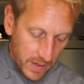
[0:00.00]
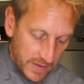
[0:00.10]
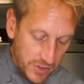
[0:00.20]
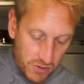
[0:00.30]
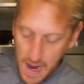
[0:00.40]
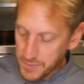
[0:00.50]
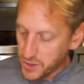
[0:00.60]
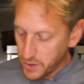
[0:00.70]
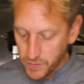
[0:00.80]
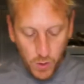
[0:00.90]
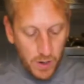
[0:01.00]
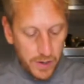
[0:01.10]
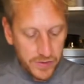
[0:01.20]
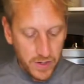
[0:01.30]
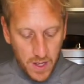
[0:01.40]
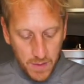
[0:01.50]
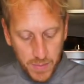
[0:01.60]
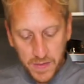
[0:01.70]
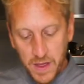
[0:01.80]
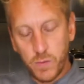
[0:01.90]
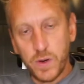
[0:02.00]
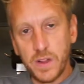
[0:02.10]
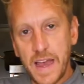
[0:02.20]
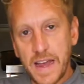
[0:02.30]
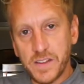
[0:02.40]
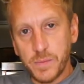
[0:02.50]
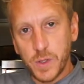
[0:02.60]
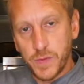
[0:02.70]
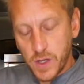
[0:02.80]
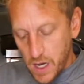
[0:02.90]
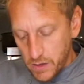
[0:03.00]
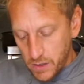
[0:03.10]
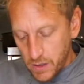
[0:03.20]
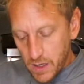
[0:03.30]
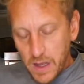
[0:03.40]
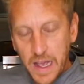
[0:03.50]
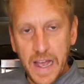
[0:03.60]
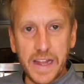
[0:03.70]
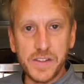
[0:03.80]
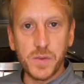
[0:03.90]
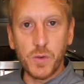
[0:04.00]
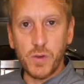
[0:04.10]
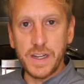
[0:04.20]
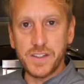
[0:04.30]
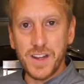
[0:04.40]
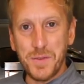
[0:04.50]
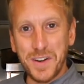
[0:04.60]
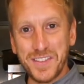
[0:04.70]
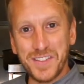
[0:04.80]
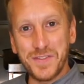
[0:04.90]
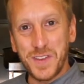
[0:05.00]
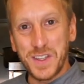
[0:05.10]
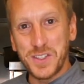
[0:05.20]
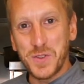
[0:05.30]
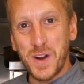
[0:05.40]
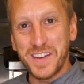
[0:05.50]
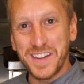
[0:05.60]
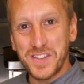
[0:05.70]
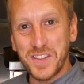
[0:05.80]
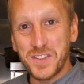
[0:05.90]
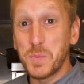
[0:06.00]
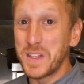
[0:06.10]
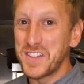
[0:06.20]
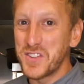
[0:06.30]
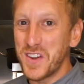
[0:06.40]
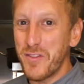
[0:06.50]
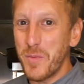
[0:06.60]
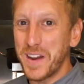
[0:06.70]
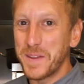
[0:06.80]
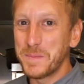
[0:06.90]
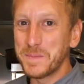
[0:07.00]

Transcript: These are optional, of course, but I think really add some beautiful color and some great summerness feel to our dish. So please enjoy, everybody.